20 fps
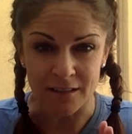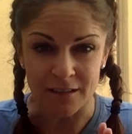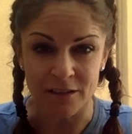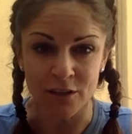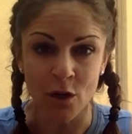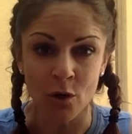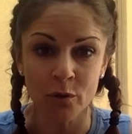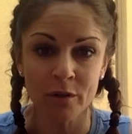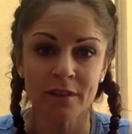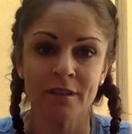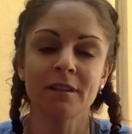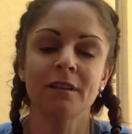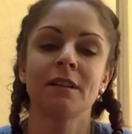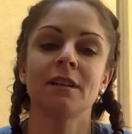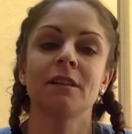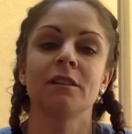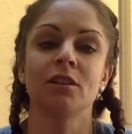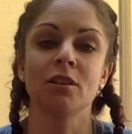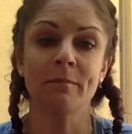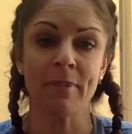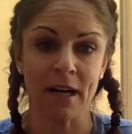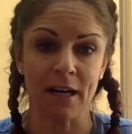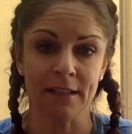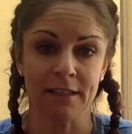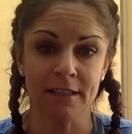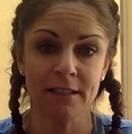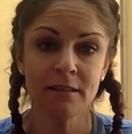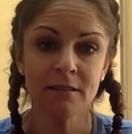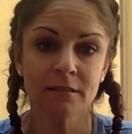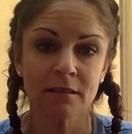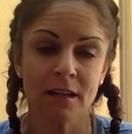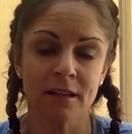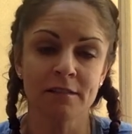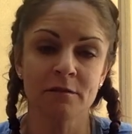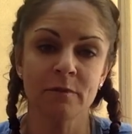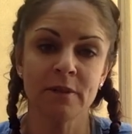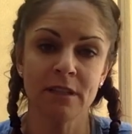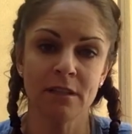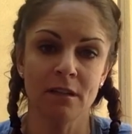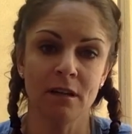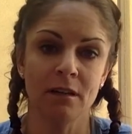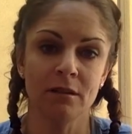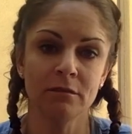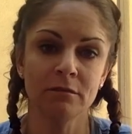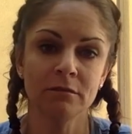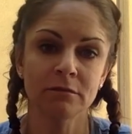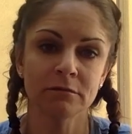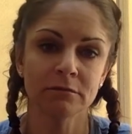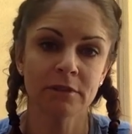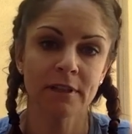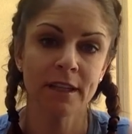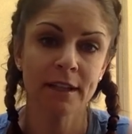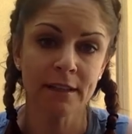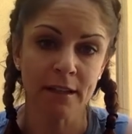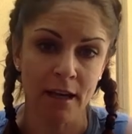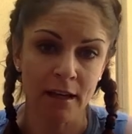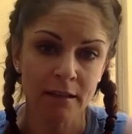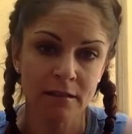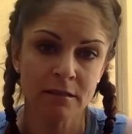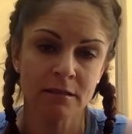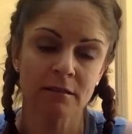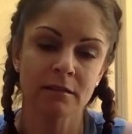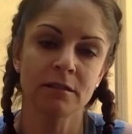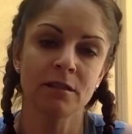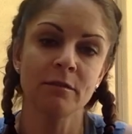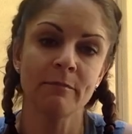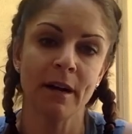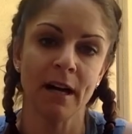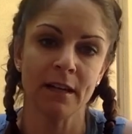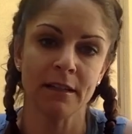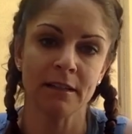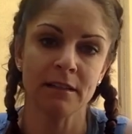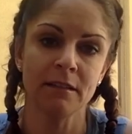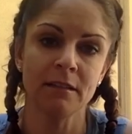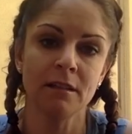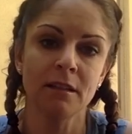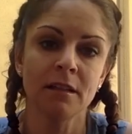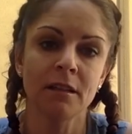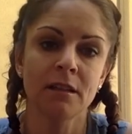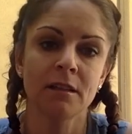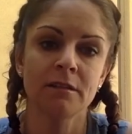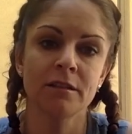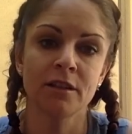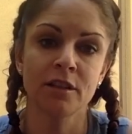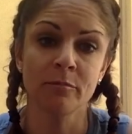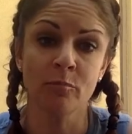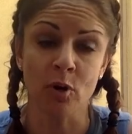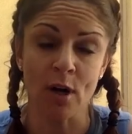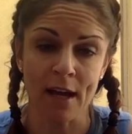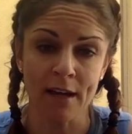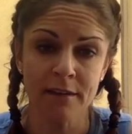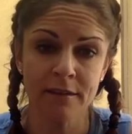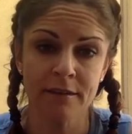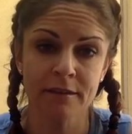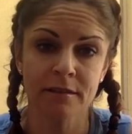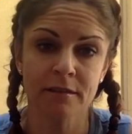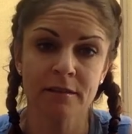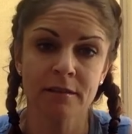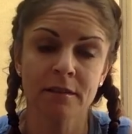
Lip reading: Yoke your body, as we know, connect your body to your breath.